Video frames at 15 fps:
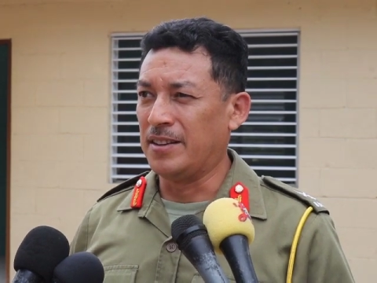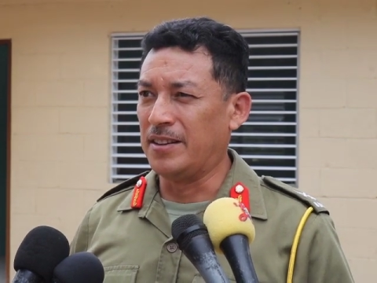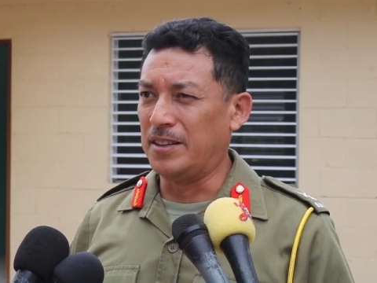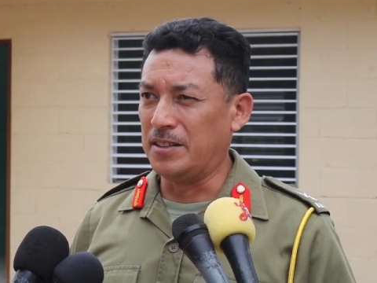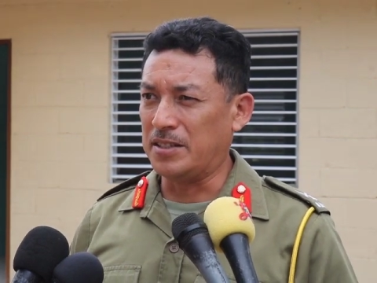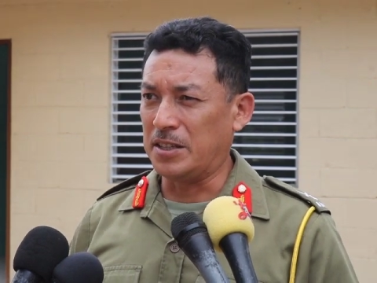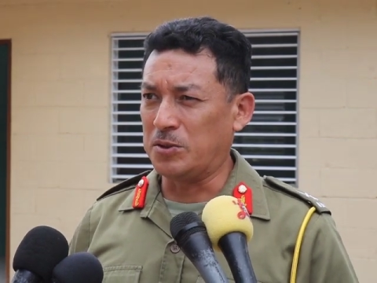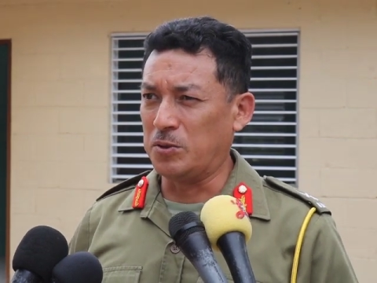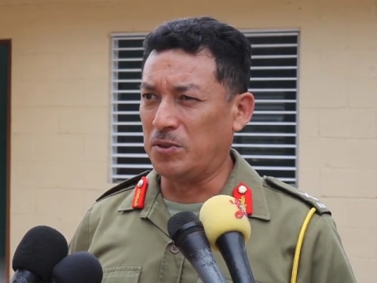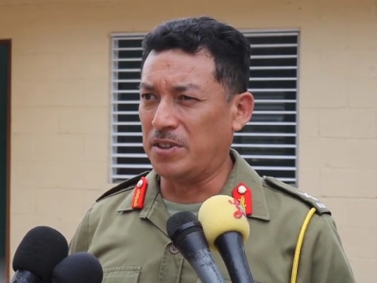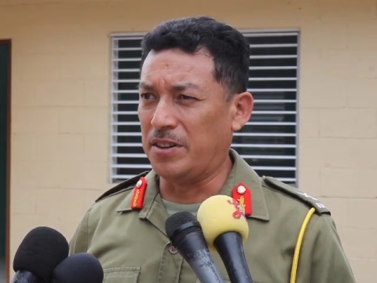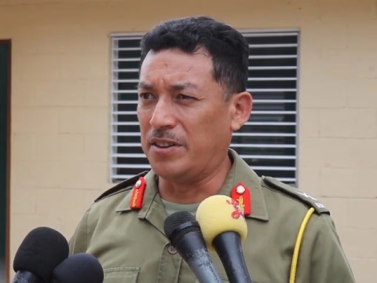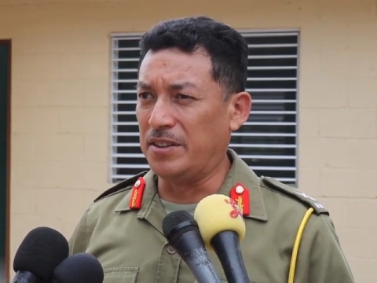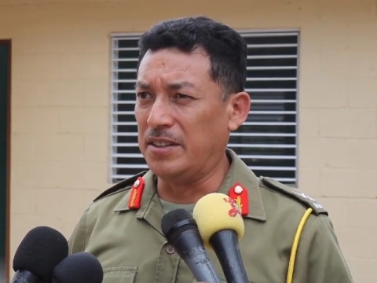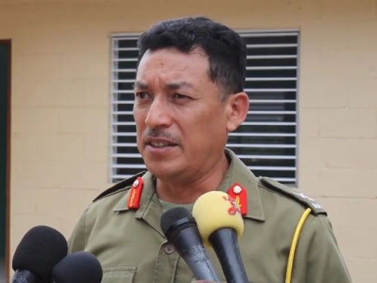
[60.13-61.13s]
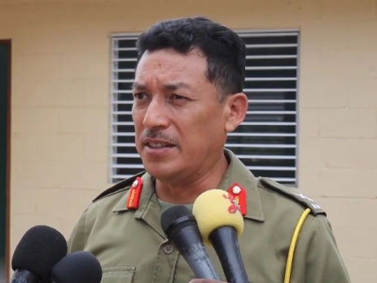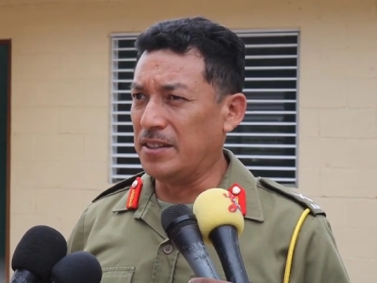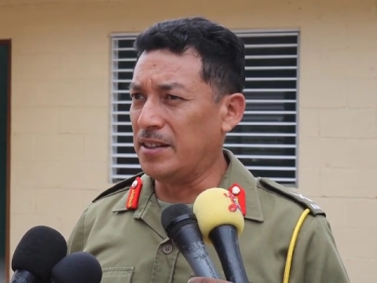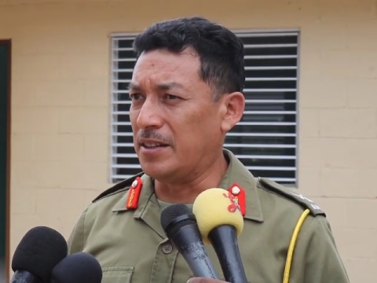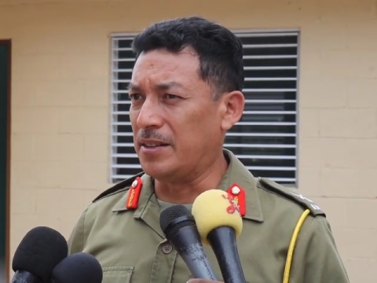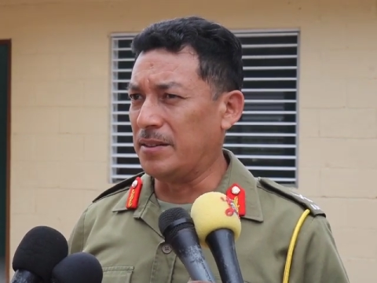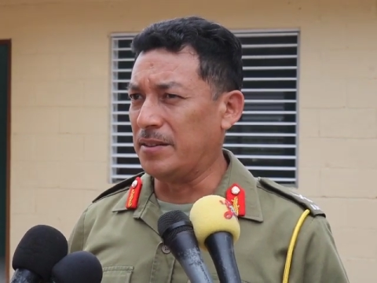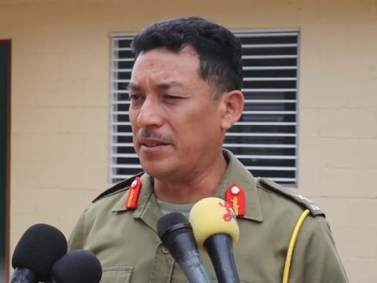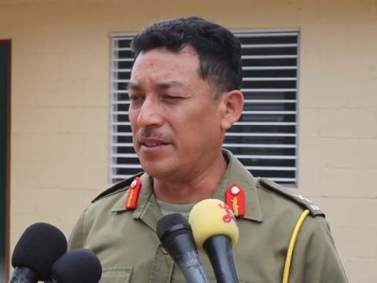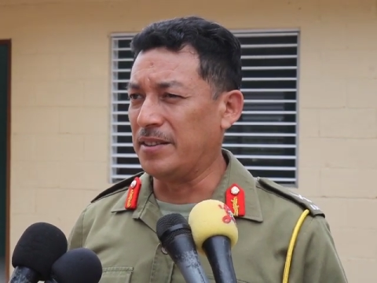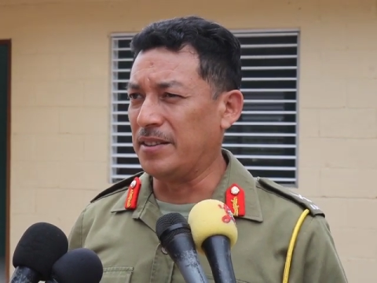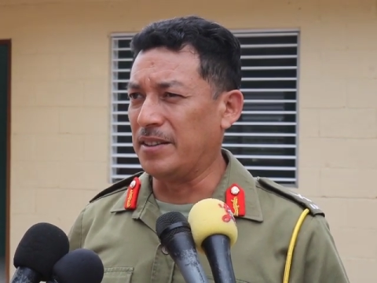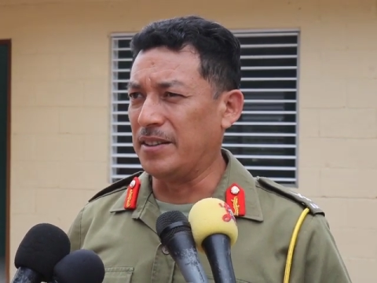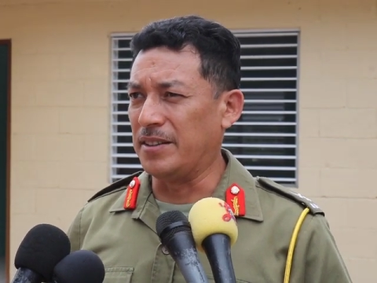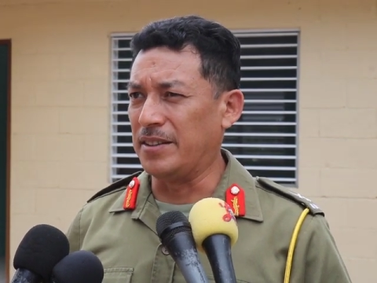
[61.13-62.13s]
He is a soldier in need, and
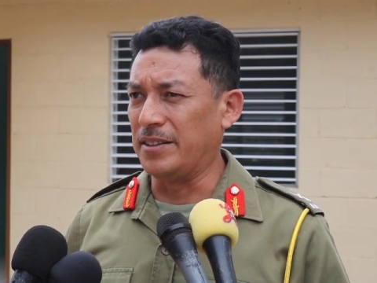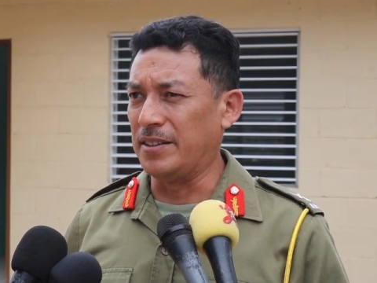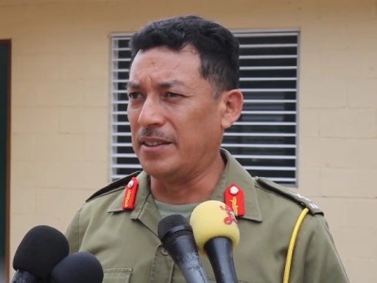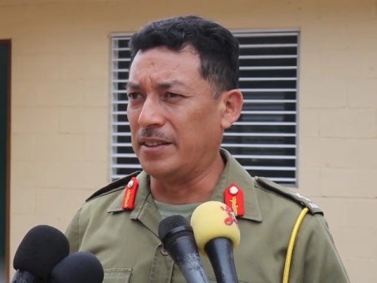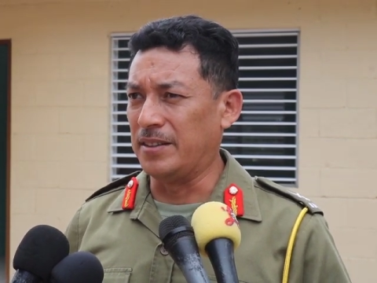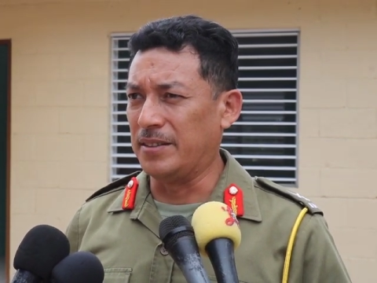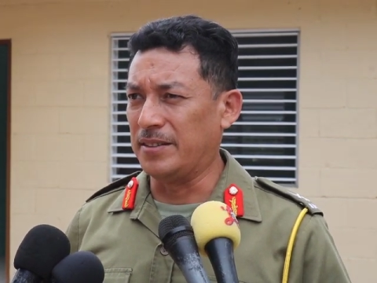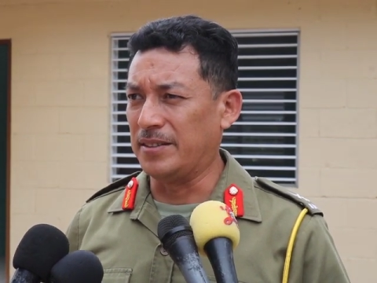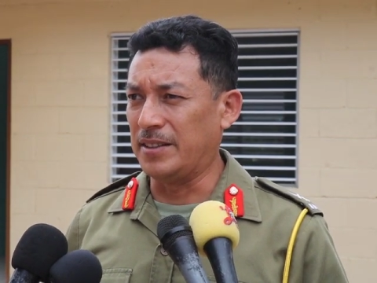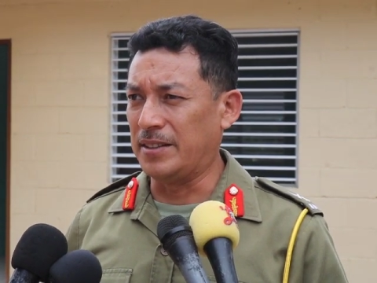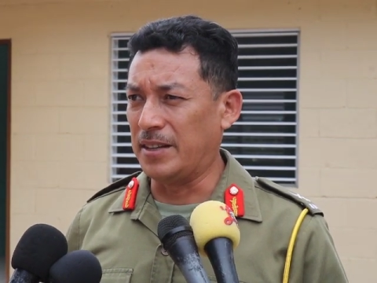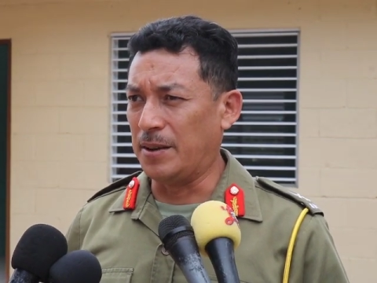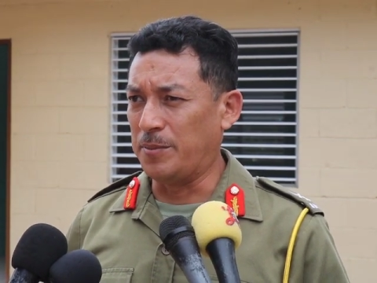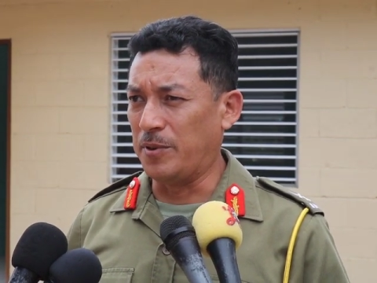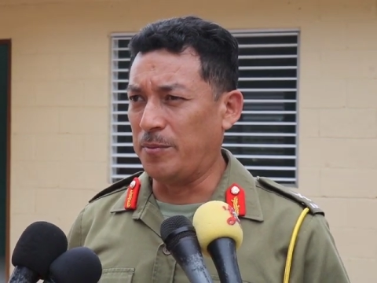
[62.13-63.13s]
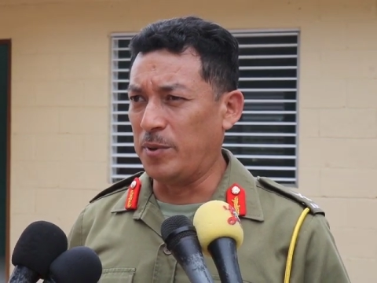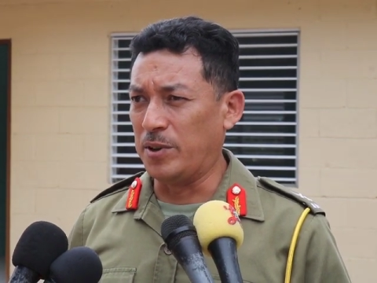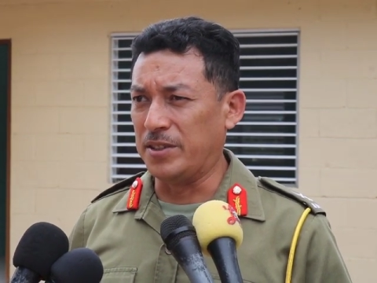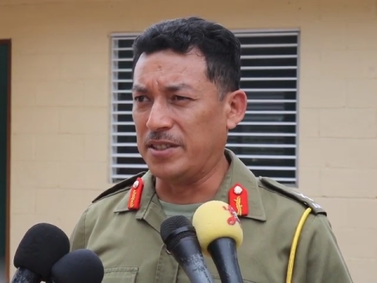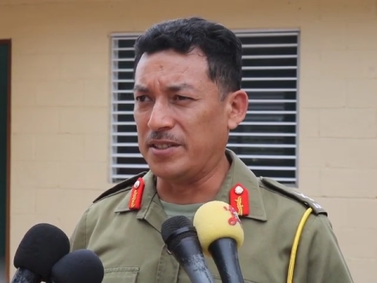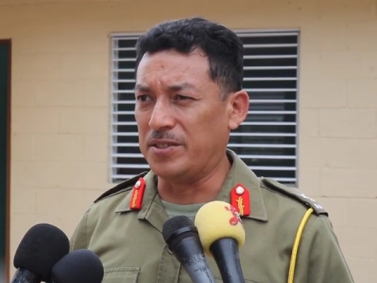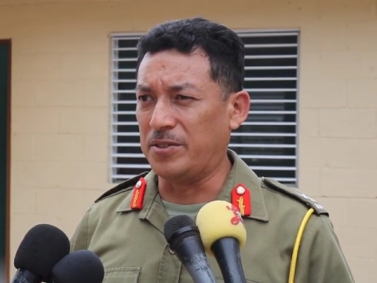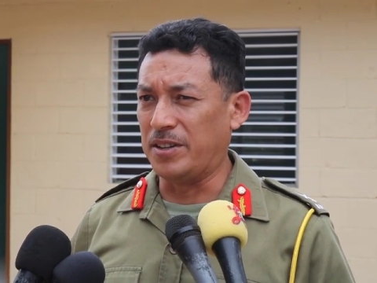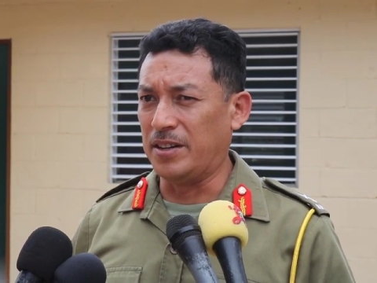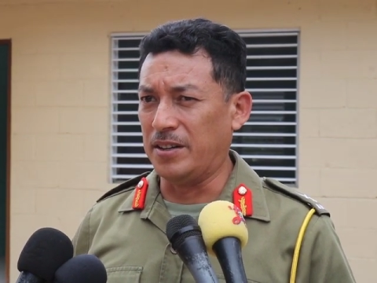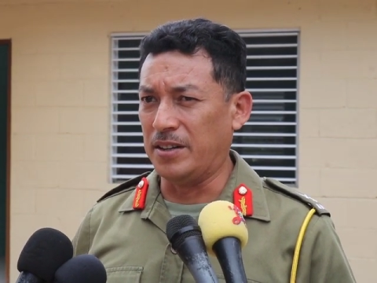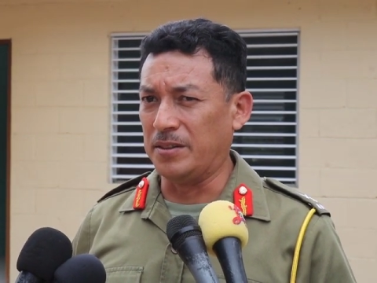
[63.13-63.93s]
the type of blood is rare.